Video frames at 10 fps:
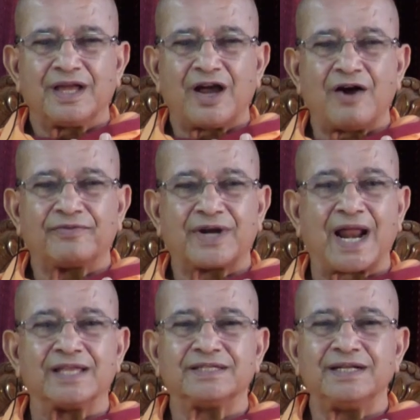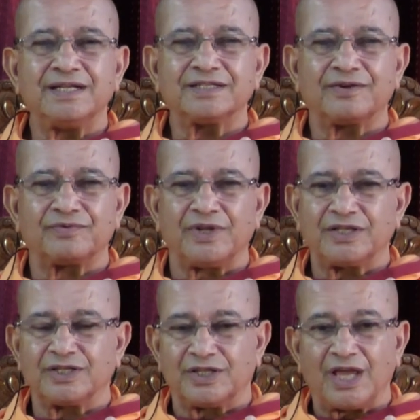of transcendence of
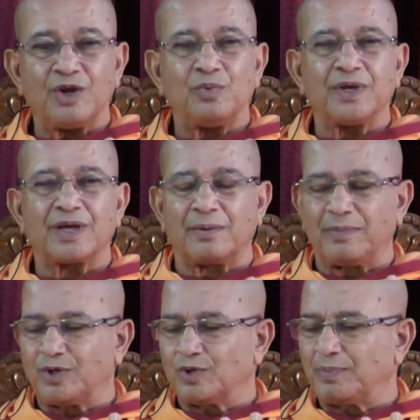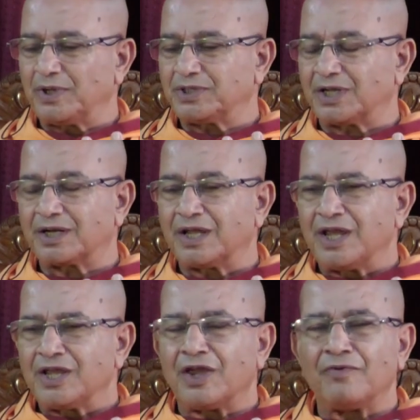nature, there we come into picture.
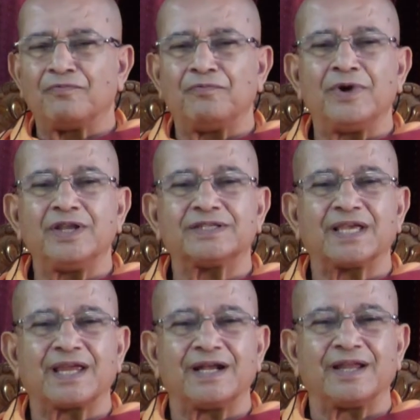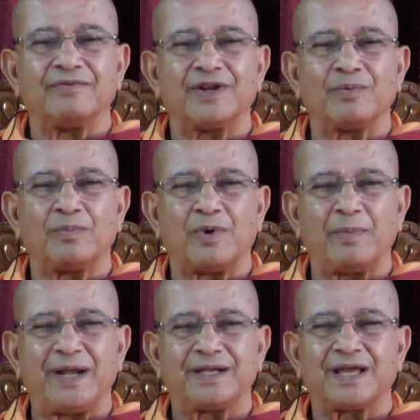Every second, every
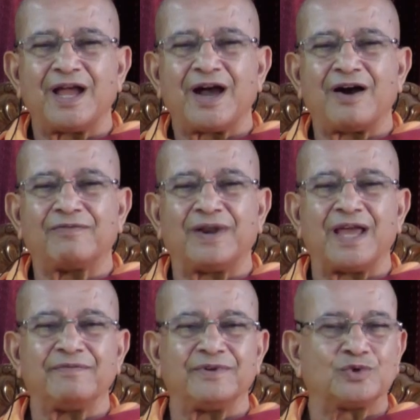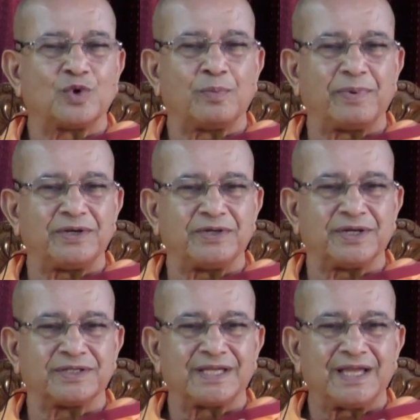moment of life is so
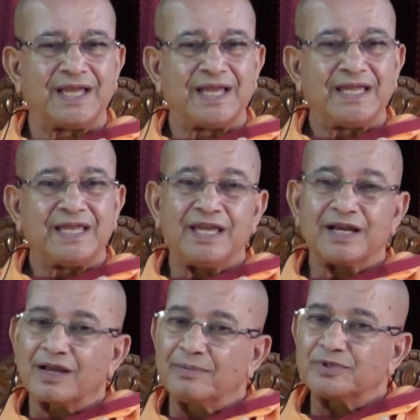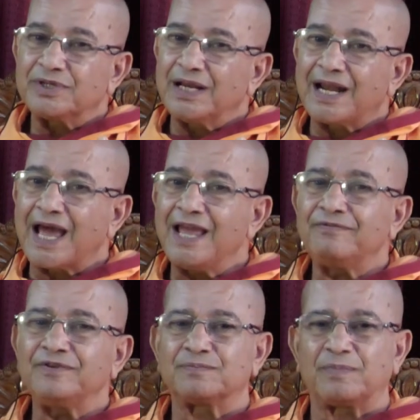precious. Here comes to
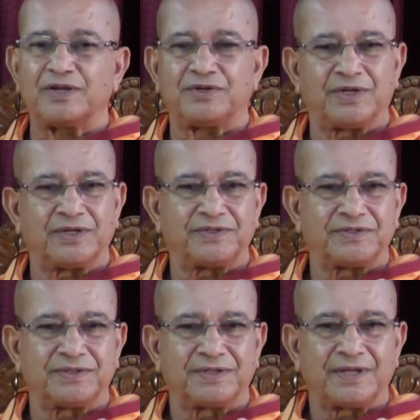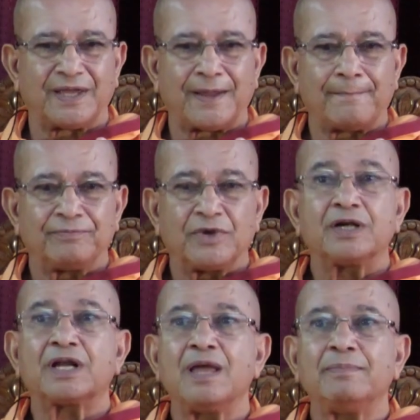life is precious.
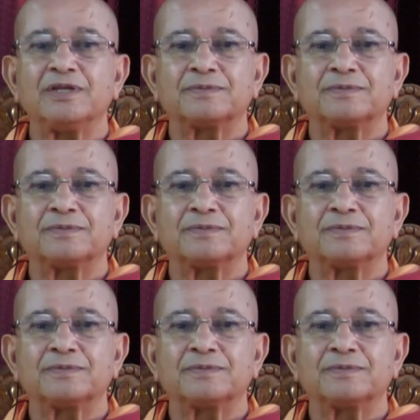Time is